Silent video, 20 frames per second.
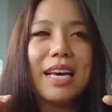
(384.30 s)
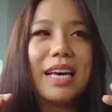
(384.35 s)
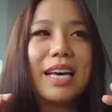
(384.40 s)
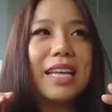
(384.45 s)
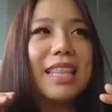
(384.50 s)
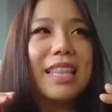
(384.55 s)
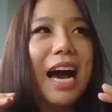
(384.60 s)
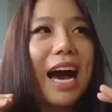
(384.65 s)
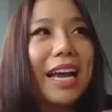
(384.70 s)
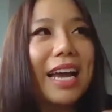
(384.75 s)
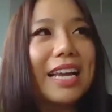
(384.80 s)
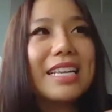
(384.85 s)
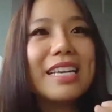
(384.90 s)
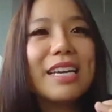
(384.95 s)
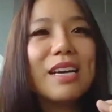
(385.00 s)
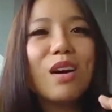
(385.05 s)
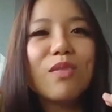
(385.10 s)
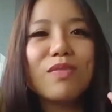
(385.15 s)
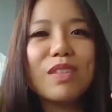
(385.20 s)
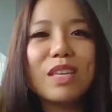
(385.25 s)
the idea
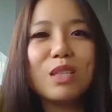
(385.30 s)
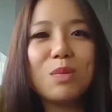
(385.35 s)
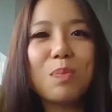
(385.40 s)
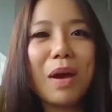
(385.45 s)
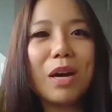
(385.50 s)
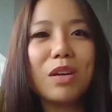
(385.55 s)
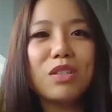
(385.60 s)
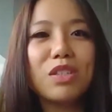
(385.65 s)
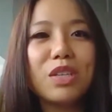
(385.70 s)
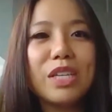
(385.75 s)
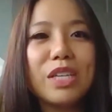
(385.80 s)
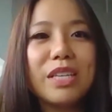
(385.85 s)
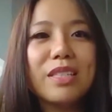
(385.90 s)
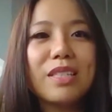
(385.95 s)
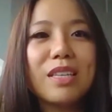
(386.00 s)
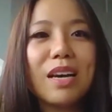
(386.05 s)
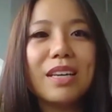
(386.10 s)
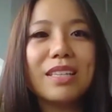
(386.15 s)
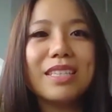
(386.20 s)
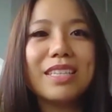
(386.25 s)
of these boundaries
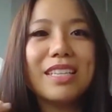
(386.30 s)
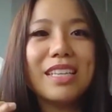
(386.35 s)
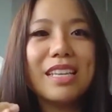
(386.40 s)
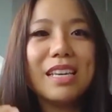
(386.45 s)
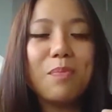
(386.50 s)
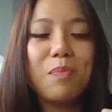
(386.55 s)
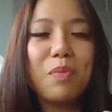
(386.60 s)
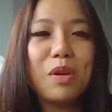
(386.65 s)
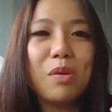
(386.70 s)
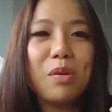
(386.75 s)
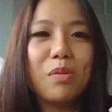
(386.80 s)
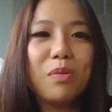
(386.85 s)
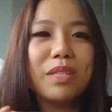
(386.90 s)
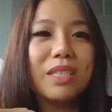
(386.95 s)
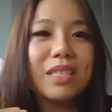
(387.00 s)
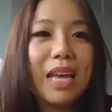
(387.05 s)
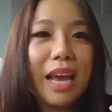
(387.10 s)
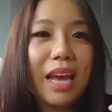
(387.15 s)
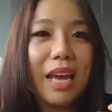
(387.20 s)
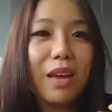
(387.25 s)
are to keep you
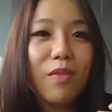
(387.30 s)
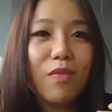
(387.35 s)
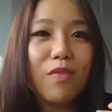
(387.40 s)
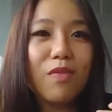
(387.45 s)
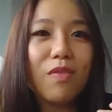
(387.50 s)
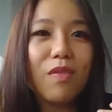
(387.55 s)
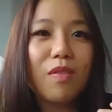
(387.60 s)
safe